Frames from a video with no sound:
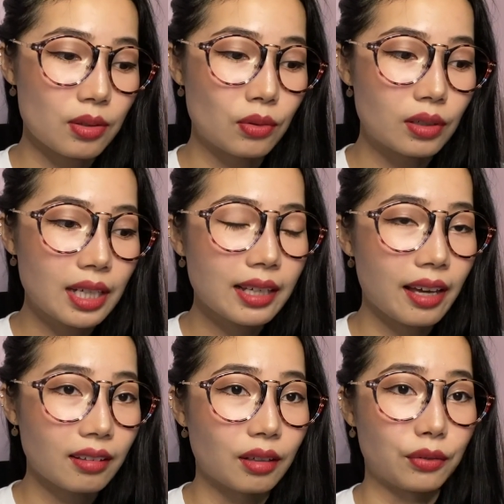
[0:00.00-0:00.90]
you really
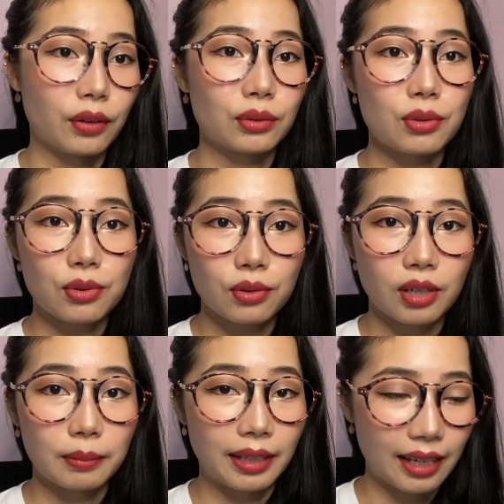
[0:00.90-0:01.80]
cannot afford to screw
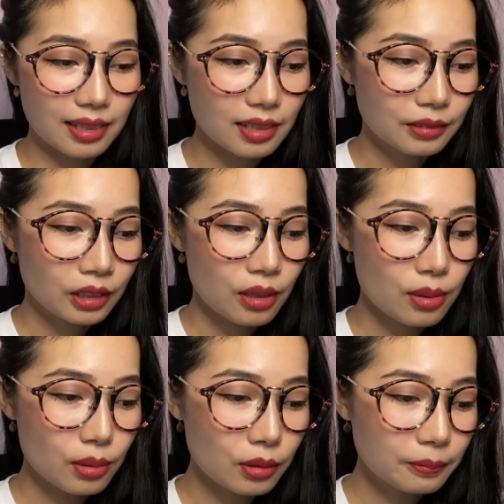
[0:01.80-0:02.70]
up that.
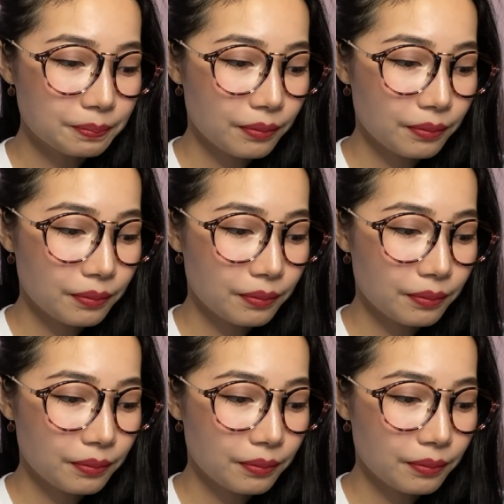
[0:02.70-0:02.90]
So